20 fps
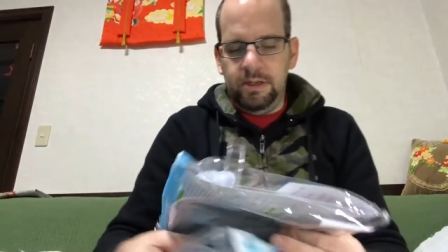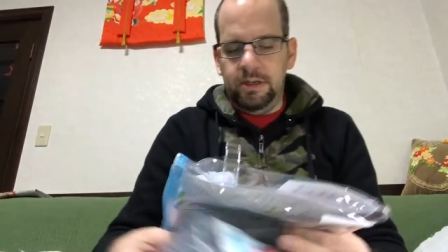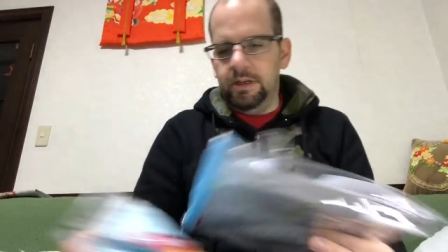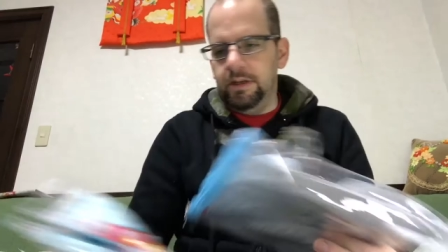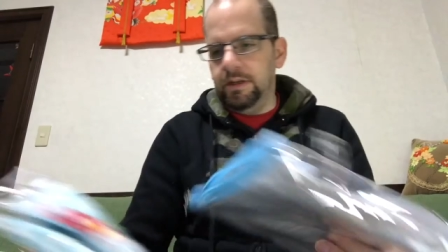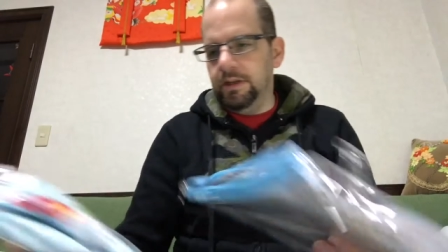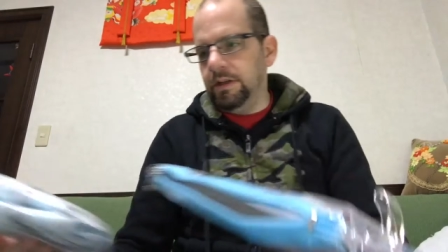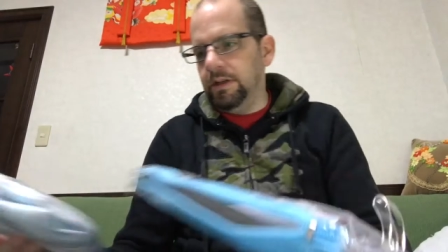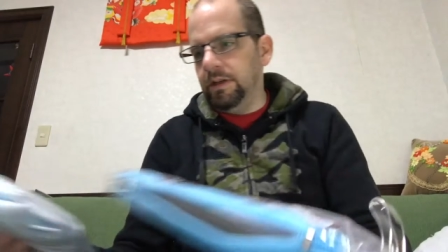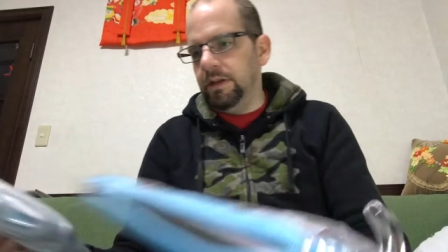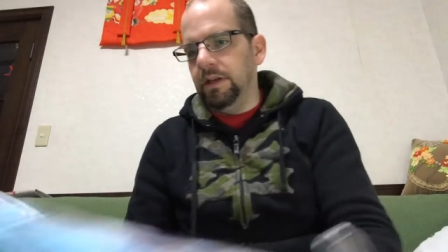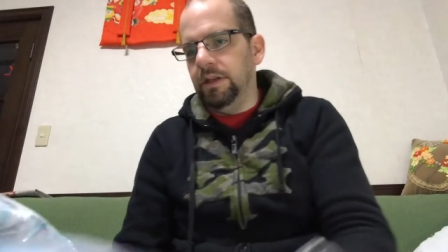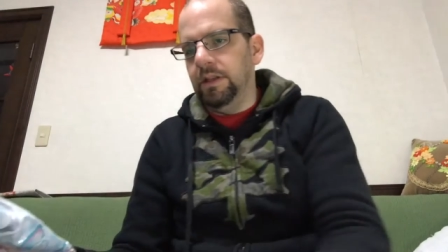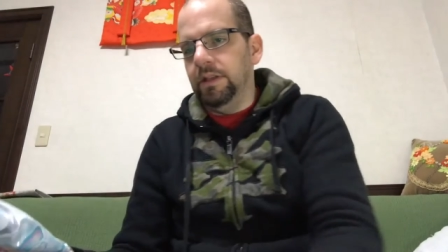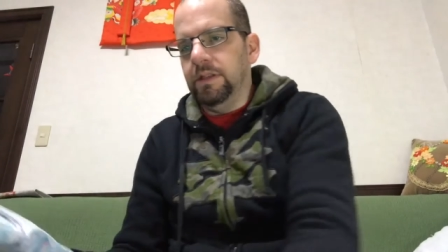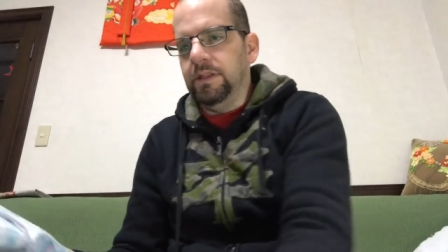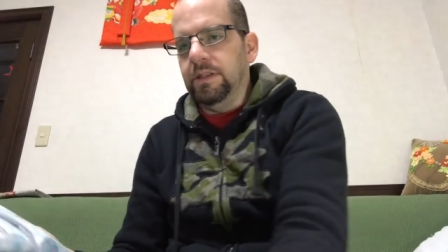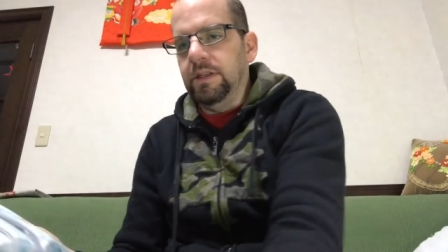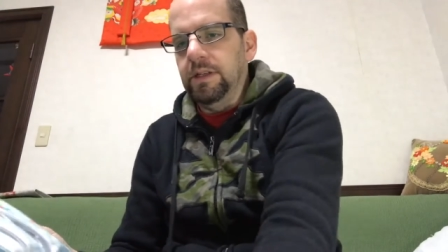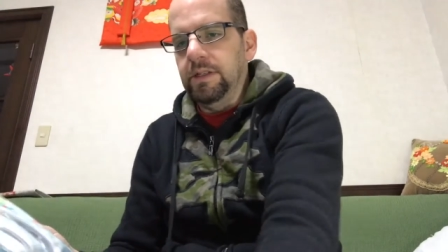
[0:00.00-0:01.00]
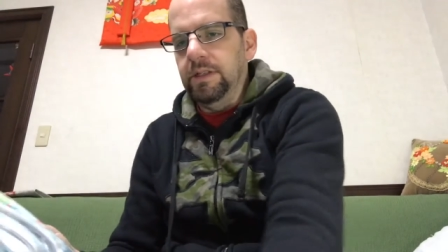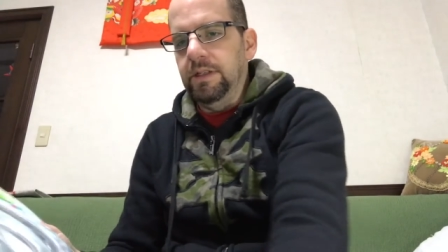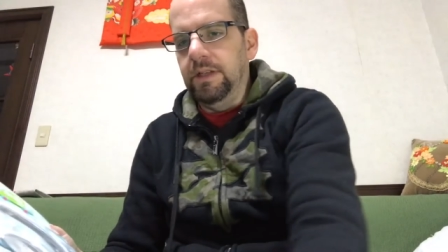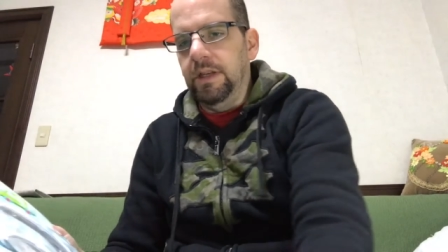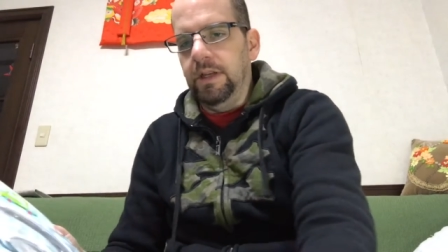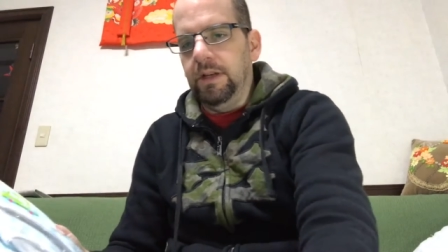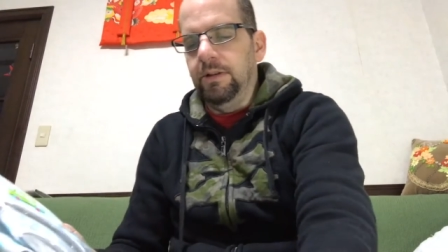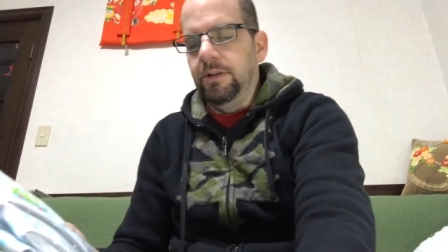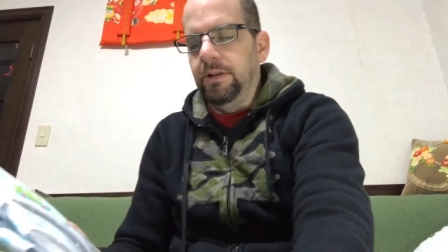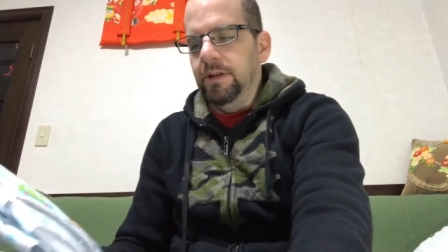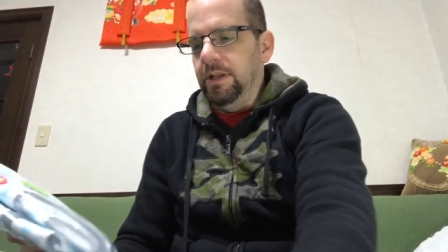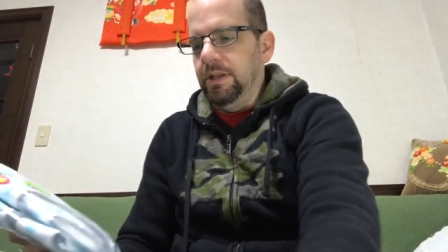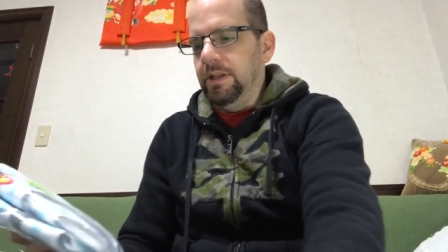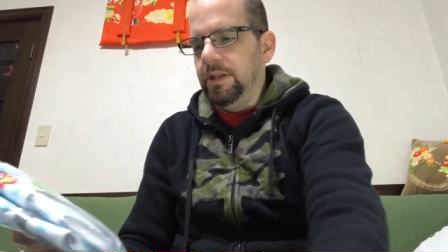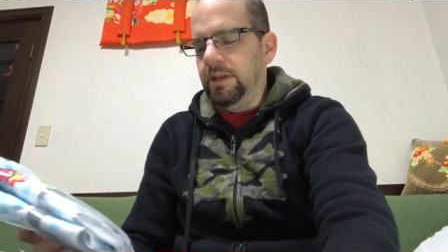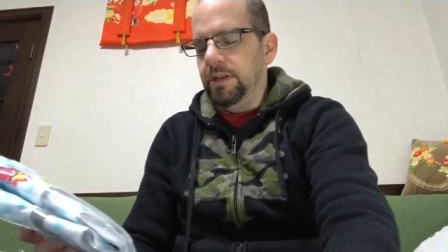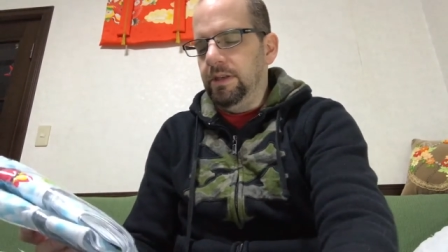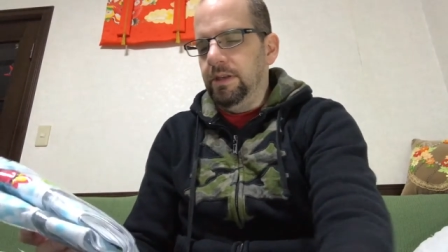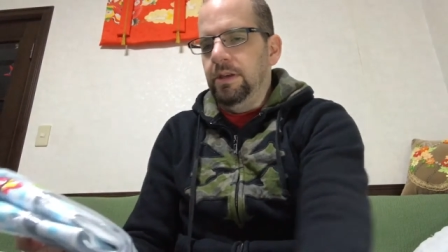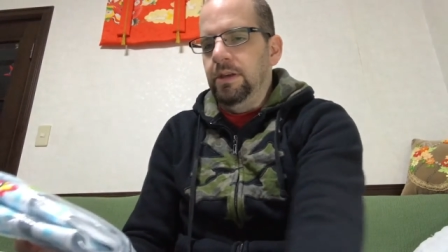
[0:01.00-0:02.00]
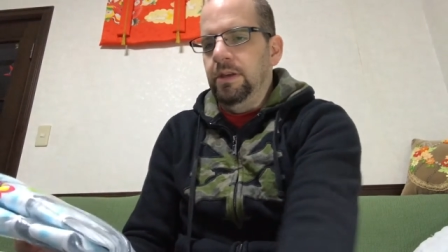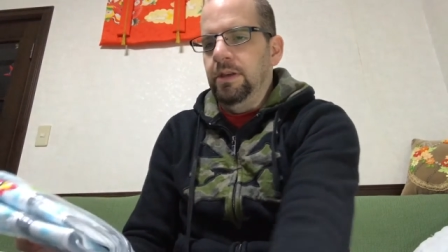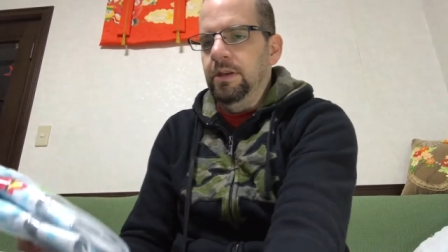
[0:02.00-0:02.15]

Uh, and let's actually take a look at the